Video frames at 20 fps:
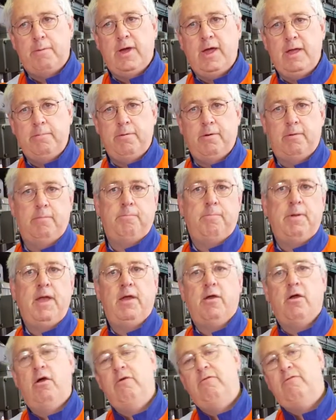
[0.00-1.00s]
paper
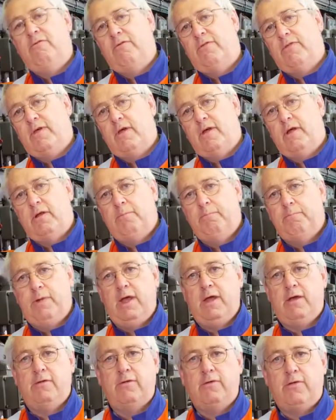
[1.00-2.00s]
back over the
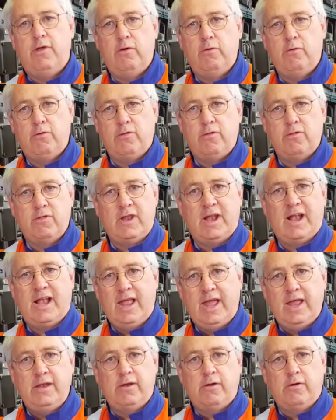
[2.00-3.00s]
back of the terraces and
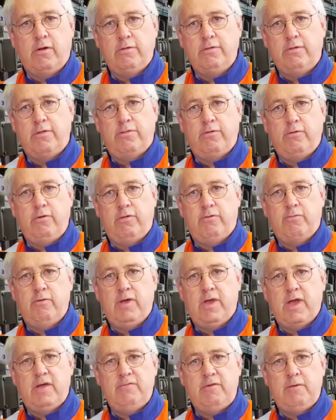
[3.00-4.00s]
landed on the
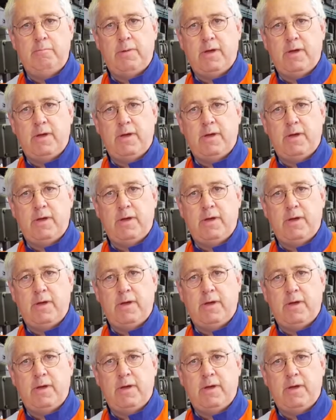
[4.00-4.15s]
33kV